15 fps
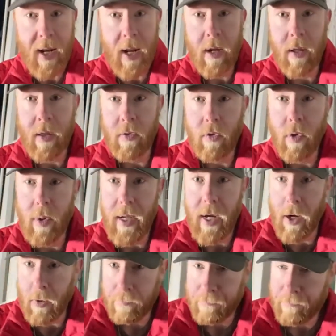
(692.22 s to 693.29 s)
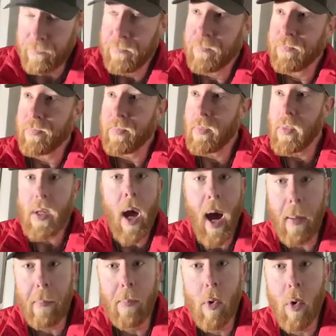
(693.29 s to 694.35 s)
into this new year,
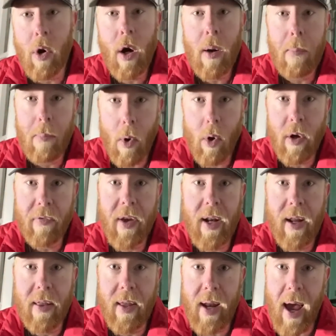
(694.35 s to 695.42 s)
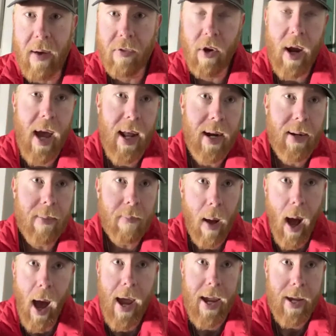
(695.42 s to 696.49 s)
I'm more motivated than ever, and
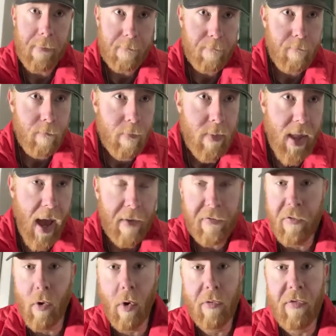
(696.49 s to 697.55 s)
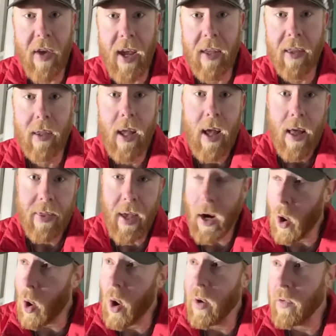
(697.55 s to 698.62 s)
I have full faith
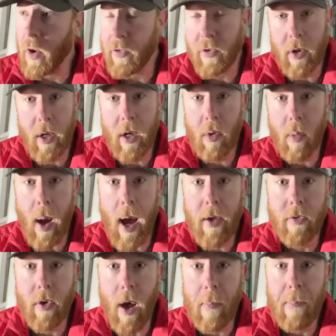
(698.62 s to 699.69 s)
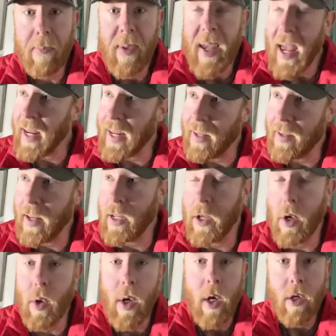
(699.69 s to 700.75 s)
that all of us are going to rise up and
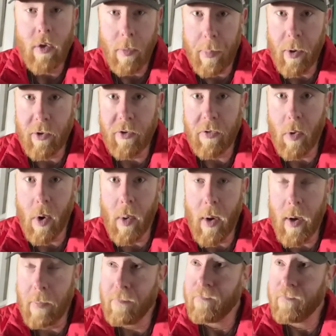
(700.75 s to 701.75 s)
continue to push forward.